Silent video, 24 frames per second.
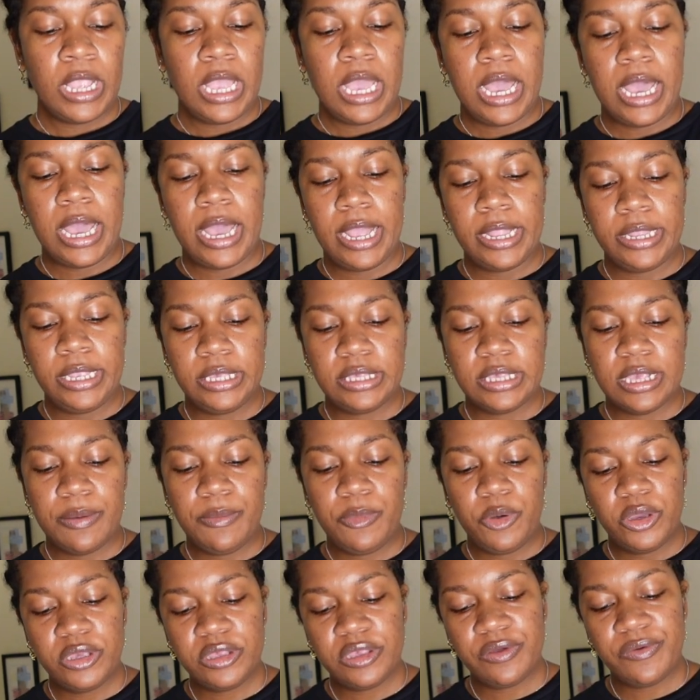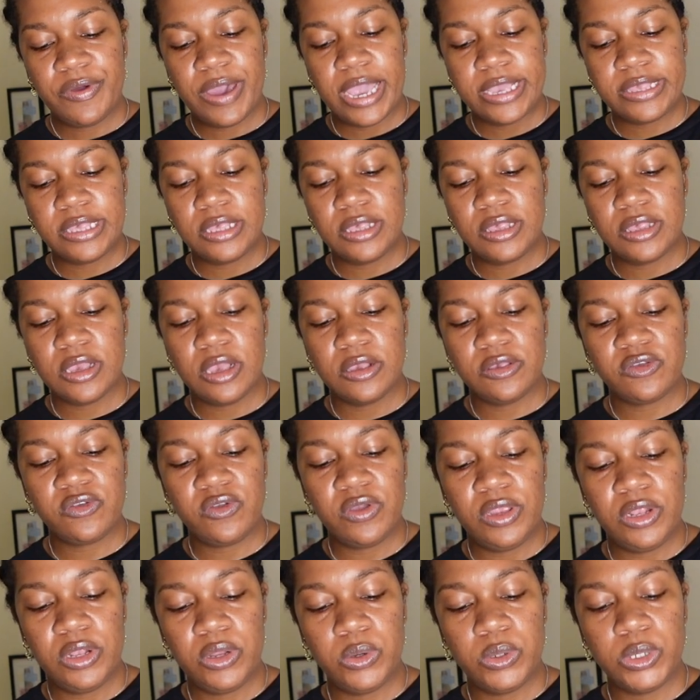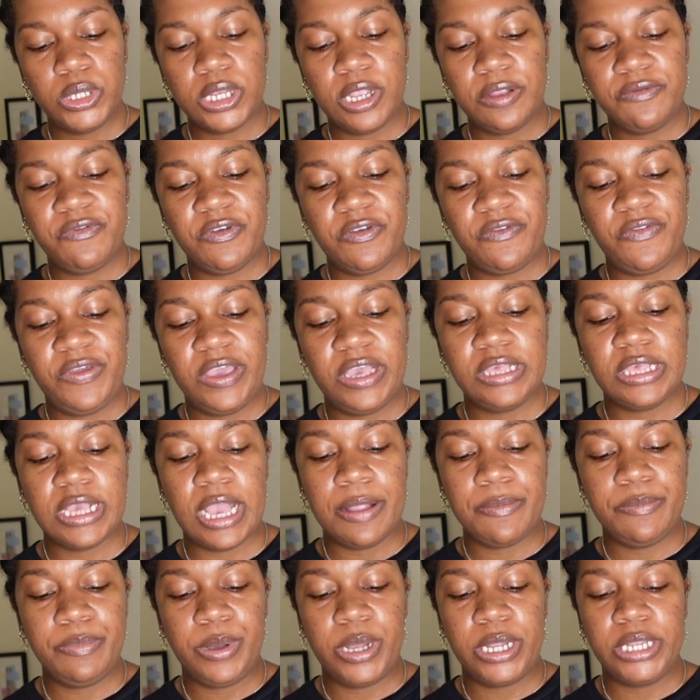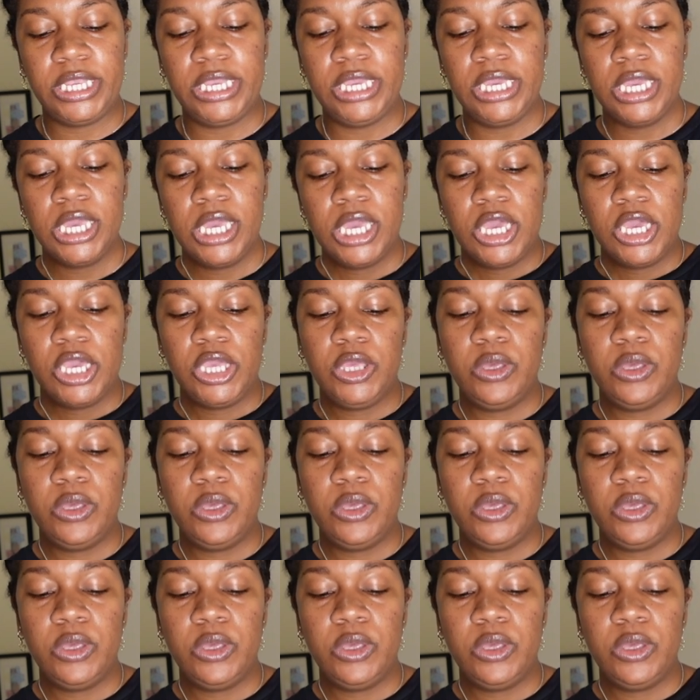and it's a moisturizing sunscreen lotion for face and body.